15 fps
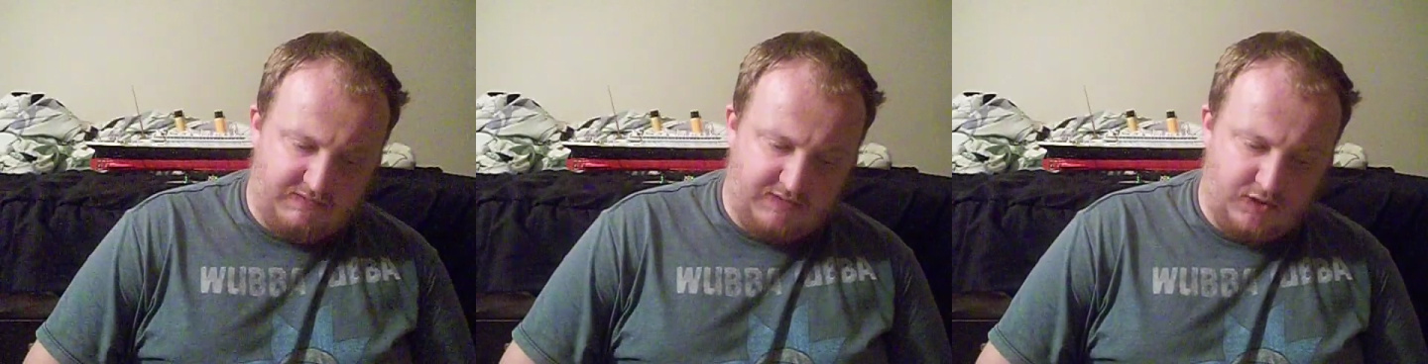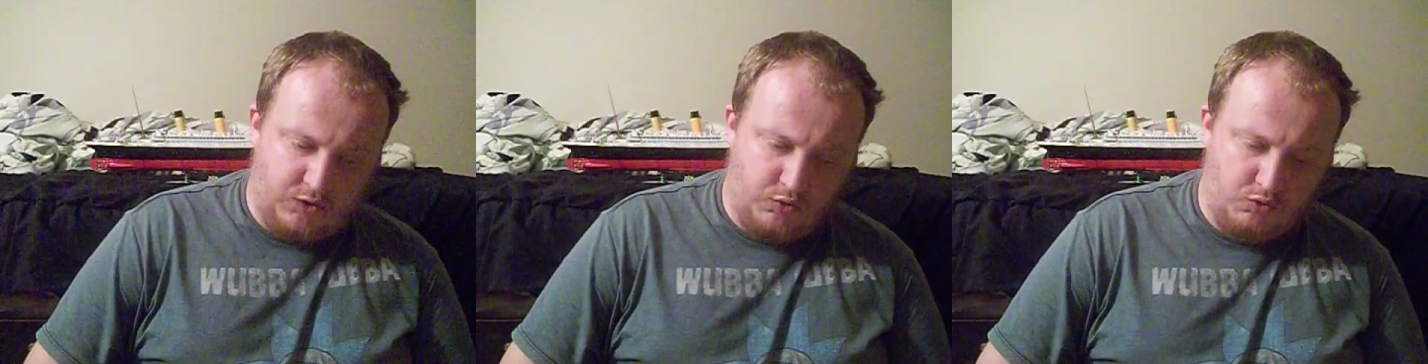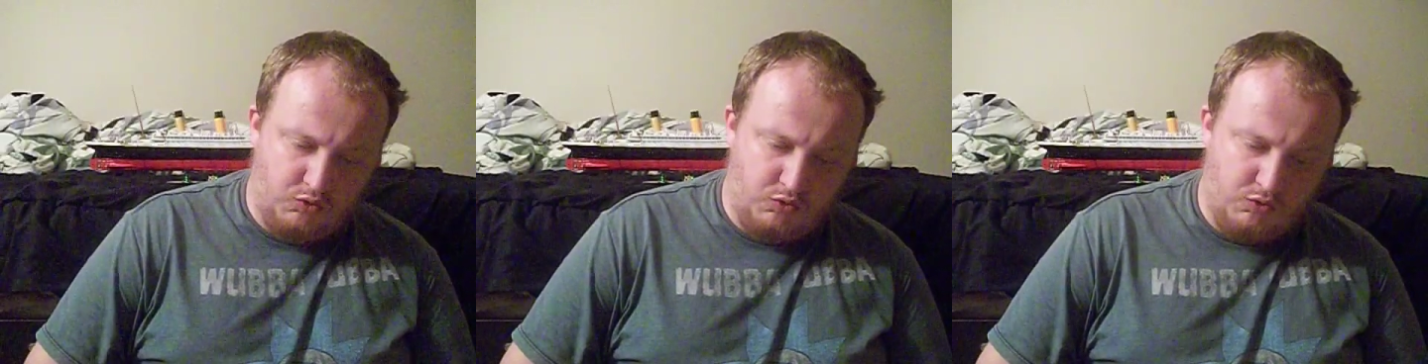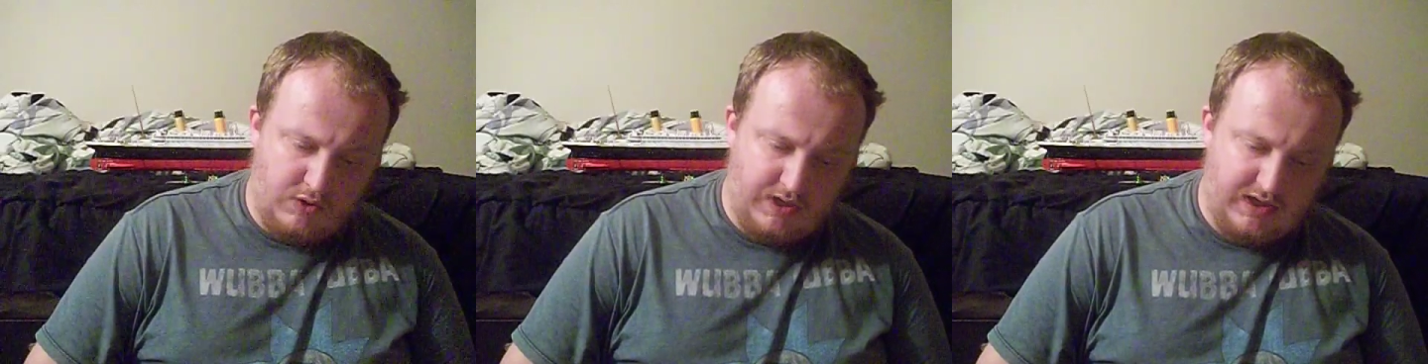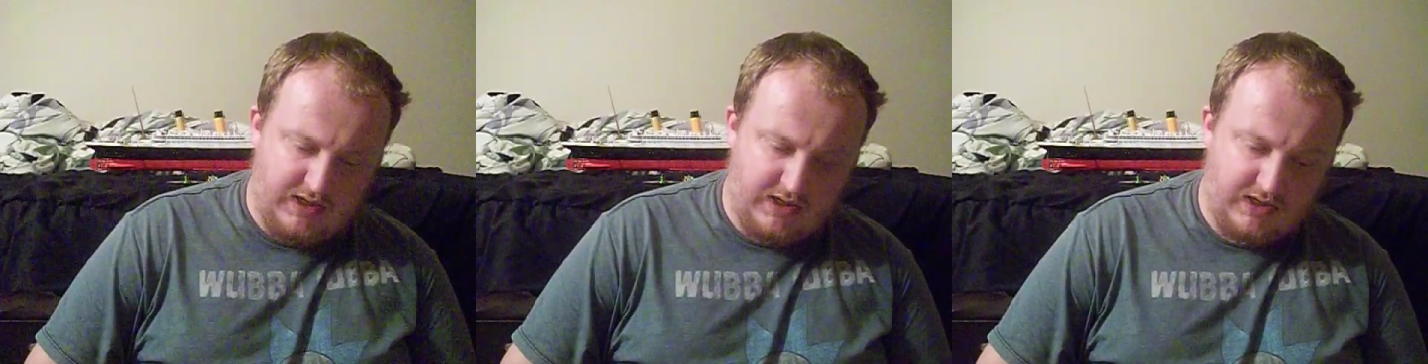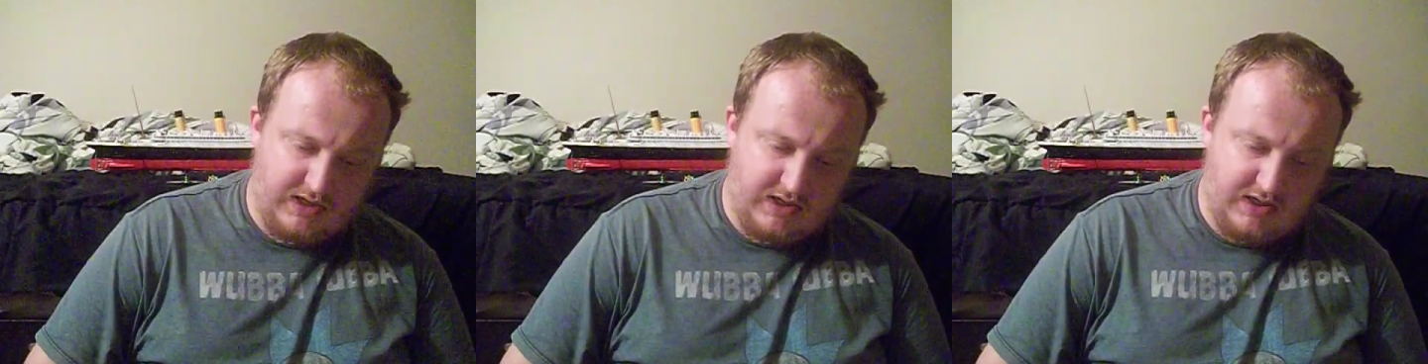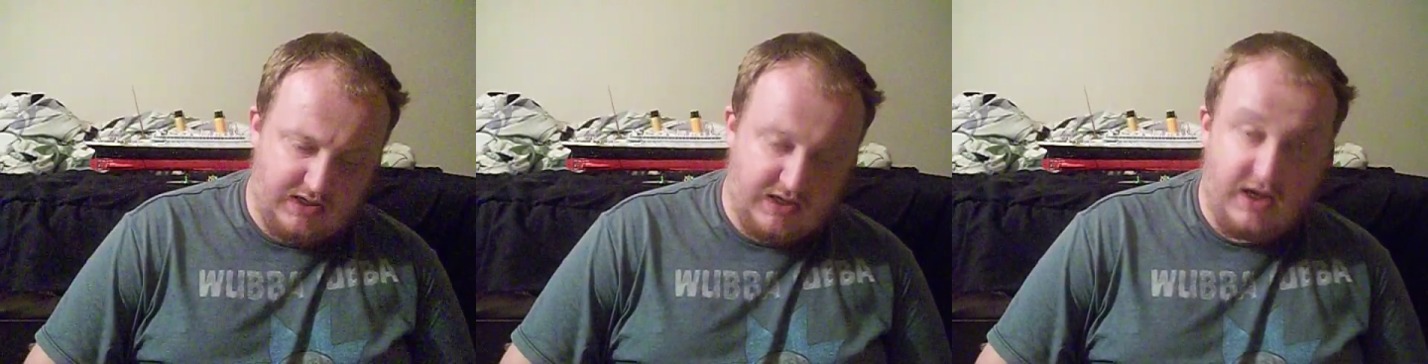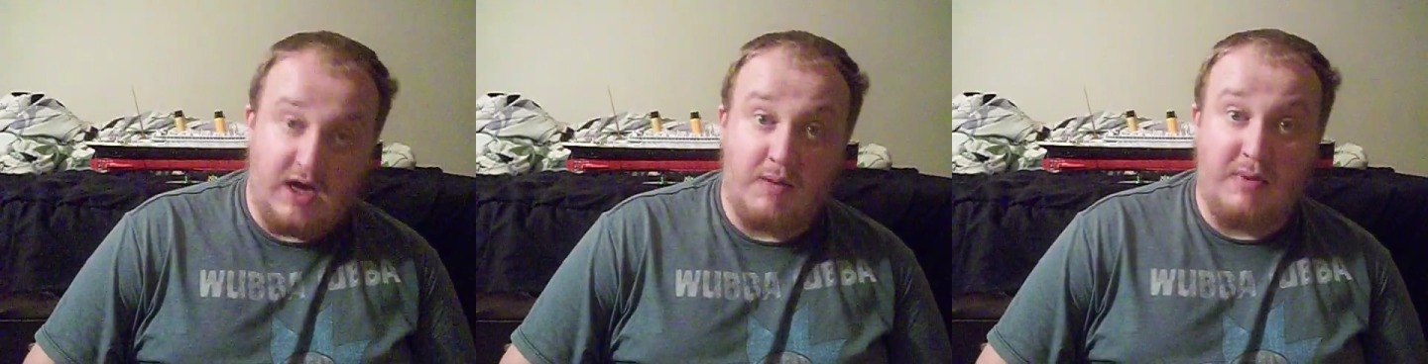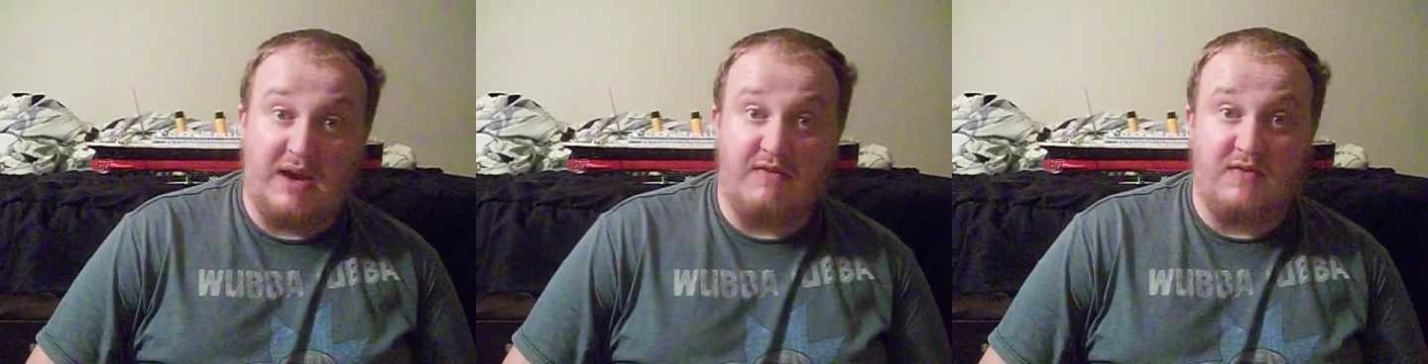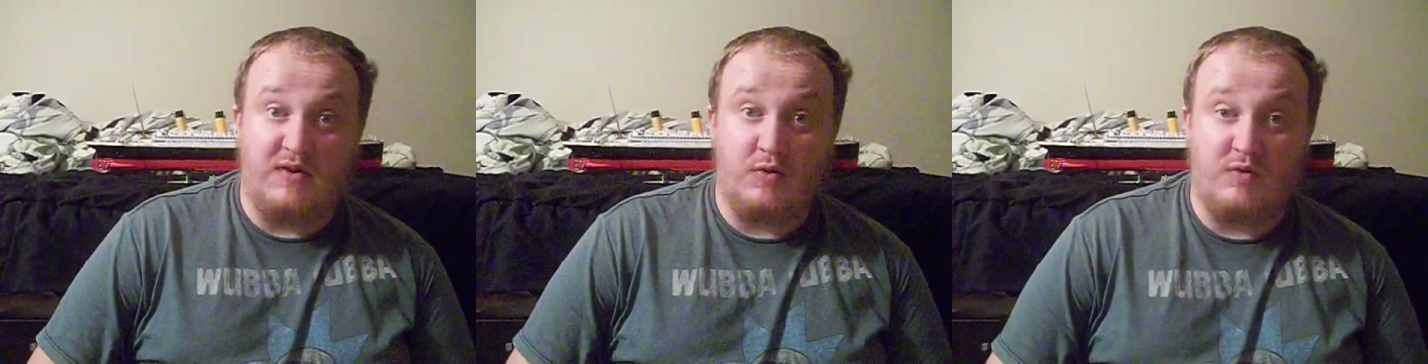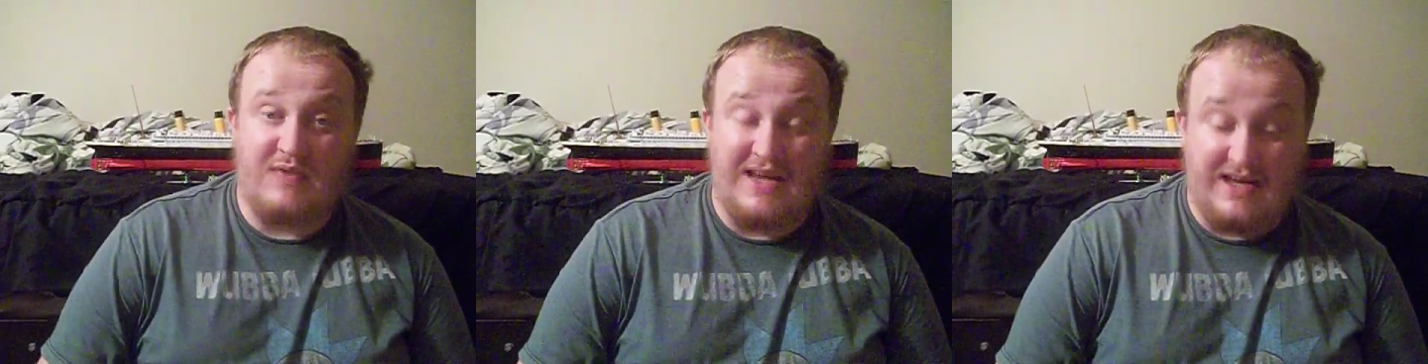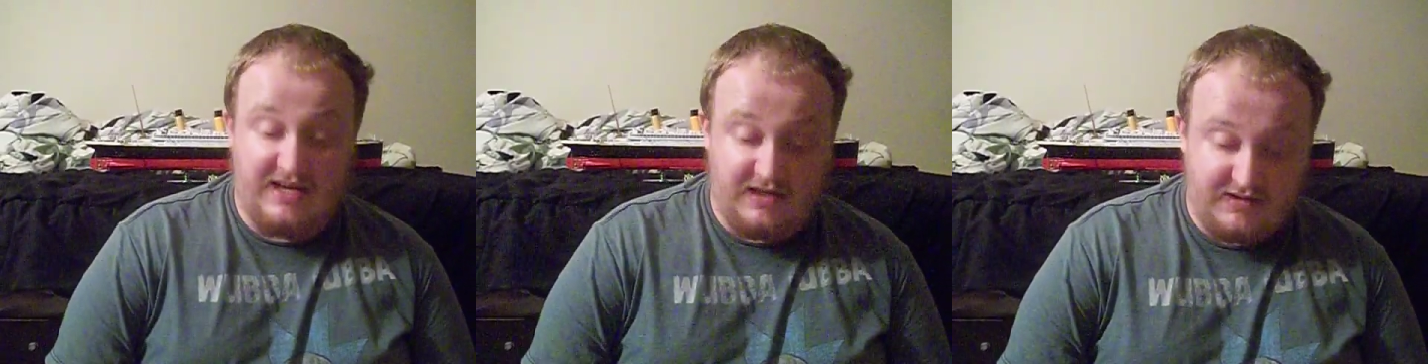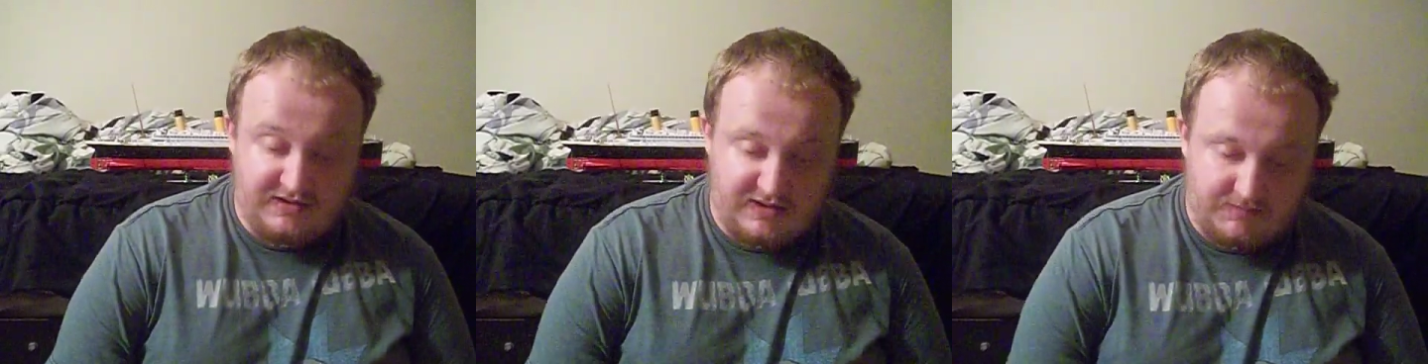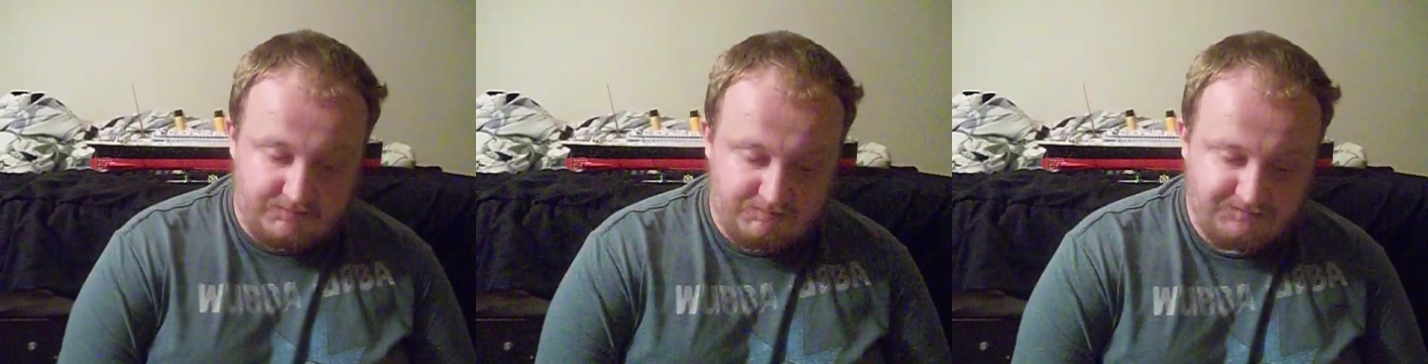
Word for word: a few... about a few things.